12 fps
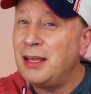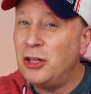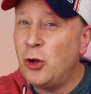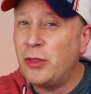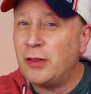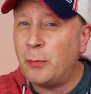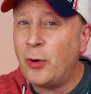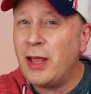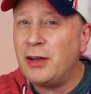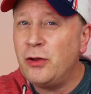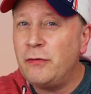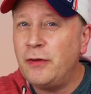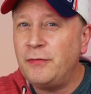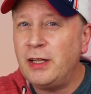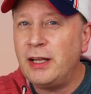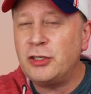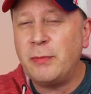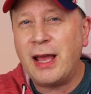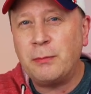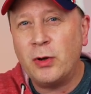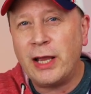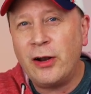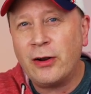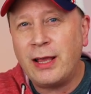you know that the brand new 15-inch
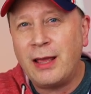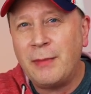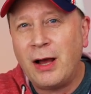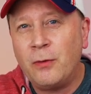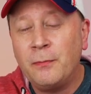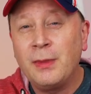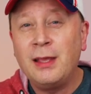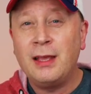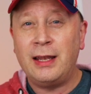MacBook Air came out.